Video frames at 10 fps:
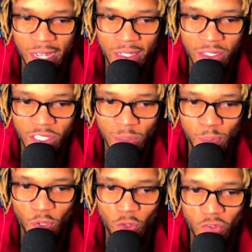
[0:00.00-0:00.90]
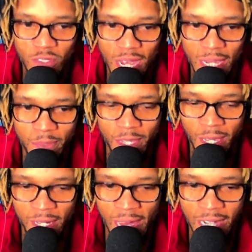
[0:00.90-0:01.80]
spoof type thing
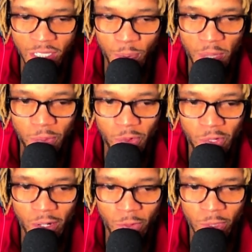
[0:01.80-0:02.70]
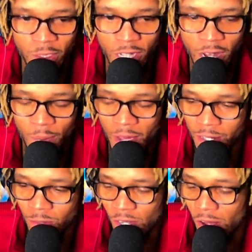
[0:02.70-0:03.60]
last year. People were talking about it was
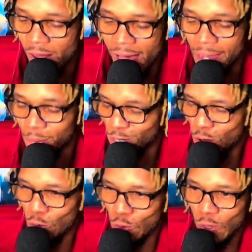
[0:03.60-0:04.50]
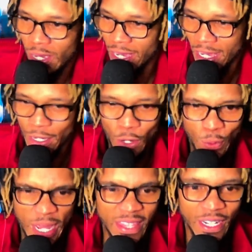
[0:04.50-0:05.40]
all hype, no
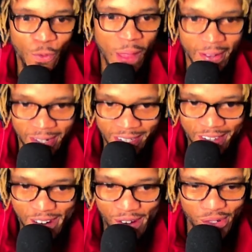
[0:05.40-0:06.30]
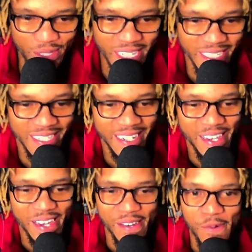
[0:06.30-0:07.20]
nothing around it. Just
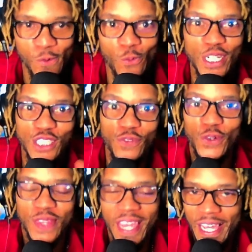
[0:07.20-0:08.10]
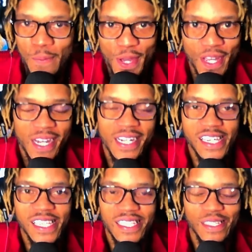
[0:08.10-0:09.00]
wishful thinking
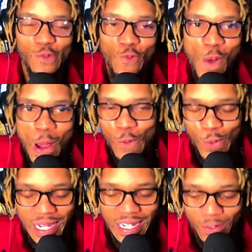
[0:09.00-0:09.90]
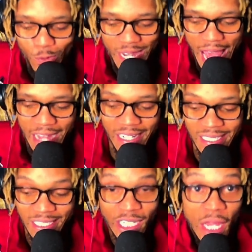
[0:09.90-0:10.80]
because we had to
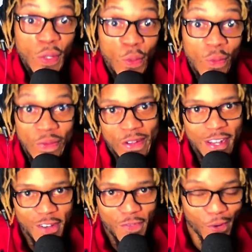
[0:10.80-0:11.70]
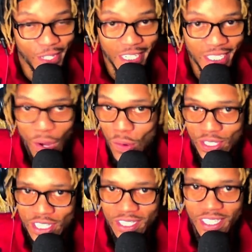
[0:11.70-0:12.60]
settle for this coaching
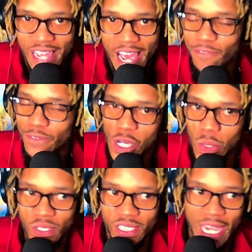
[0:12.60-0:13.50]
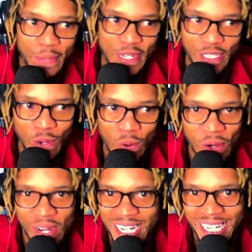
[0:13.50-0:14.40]
staff. Coach Saban's
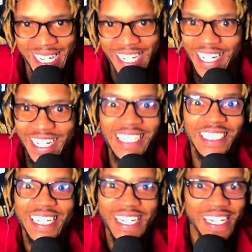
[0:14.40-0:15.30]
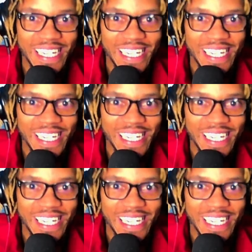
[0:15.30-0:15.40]
gone. Is it?